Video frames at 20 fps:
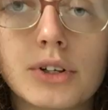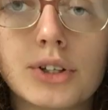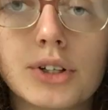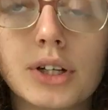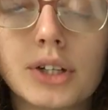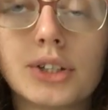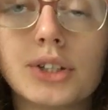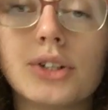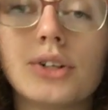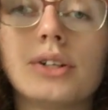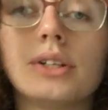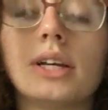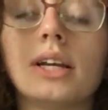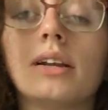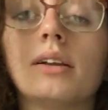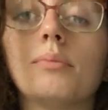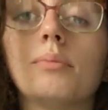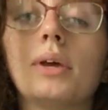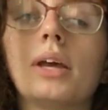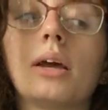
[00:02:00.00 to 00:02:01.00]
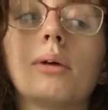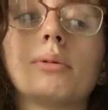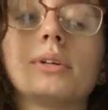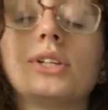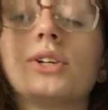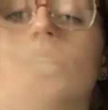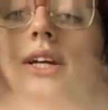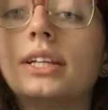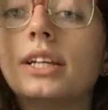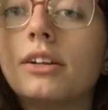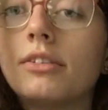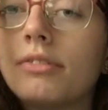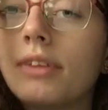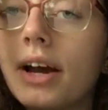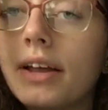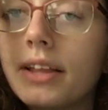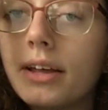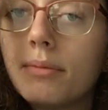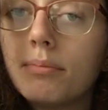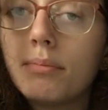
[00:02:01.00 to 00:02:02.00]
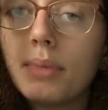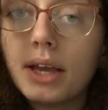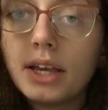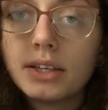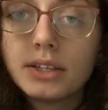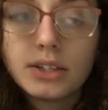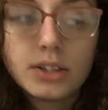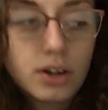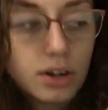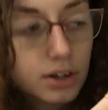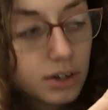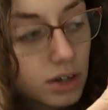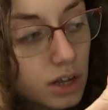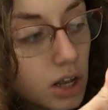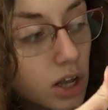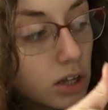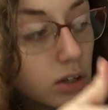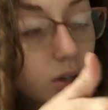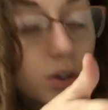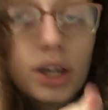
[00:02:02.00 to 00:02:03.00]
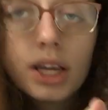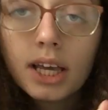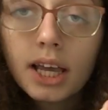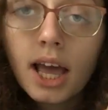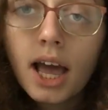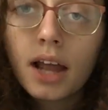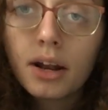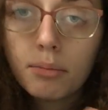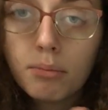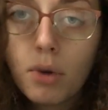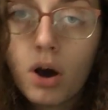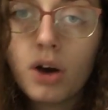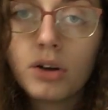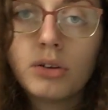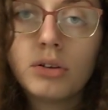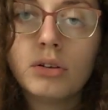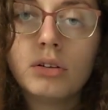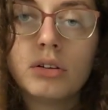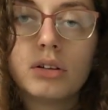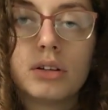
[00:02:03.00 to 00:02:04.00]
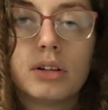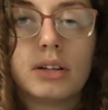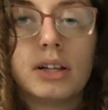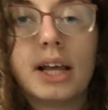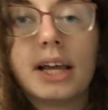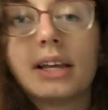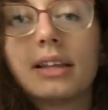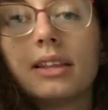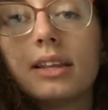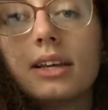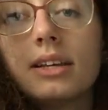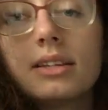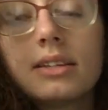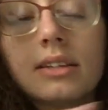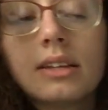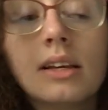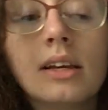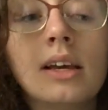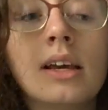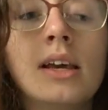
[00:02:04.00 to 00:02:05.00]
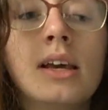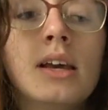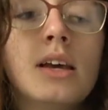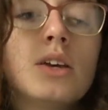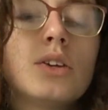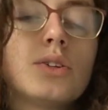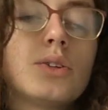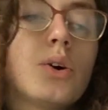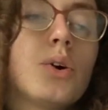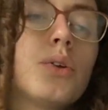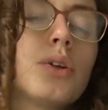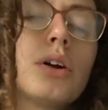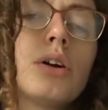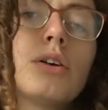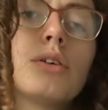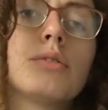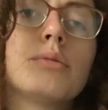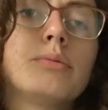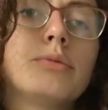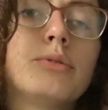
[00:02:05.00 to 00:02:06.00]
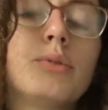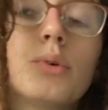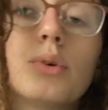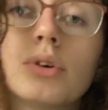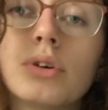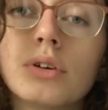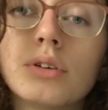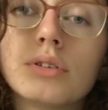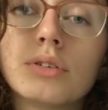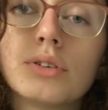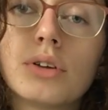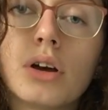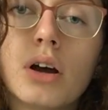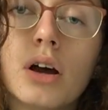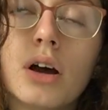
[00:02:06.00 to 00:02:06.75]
structures and being able to identify them based on looking at a model like this. So there are 4